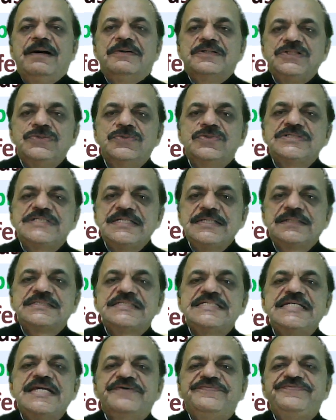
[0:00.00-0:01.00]
using
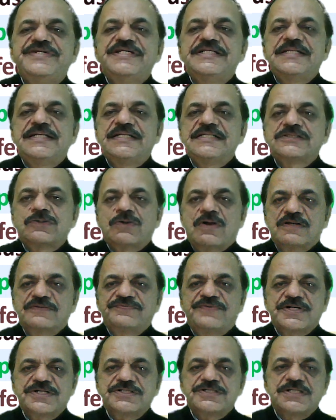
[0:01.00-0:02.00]
CFT, that is
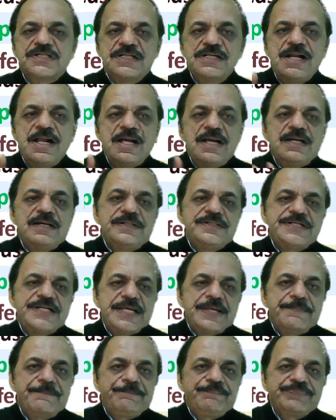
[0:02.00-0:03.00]
cross-functional
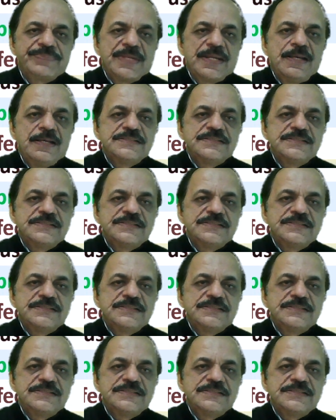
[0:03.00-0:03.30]
team.